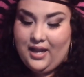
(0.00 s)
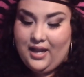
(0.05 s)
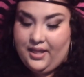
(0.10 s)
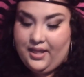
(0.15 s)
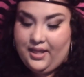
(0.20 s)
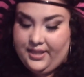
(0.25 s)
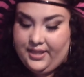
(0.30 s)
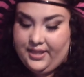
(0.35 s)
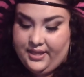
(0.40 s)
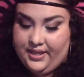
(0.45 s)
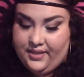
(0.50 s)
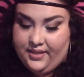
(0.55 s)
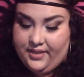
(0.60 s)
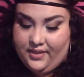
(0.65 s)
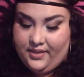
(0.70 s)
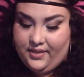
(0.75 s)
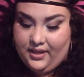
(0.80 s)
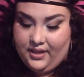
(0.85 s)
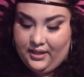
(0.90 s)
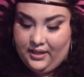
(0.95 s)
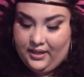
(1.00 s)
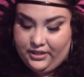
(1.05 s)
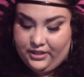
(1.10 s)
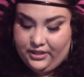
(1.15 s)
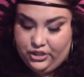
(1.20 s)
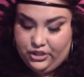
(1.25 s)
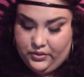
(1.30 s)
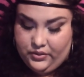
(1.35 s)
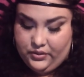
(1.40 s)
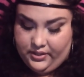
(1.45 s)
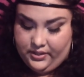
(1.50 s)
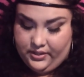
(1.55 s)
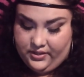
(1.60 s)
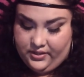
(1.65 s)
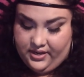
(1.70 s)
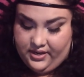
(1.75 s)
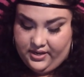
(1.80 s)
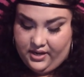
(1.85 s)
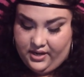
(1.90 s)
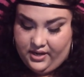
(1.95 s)
And then a Collection
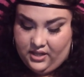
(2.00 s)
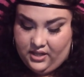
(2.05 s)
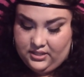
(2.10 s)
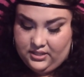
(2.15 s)
200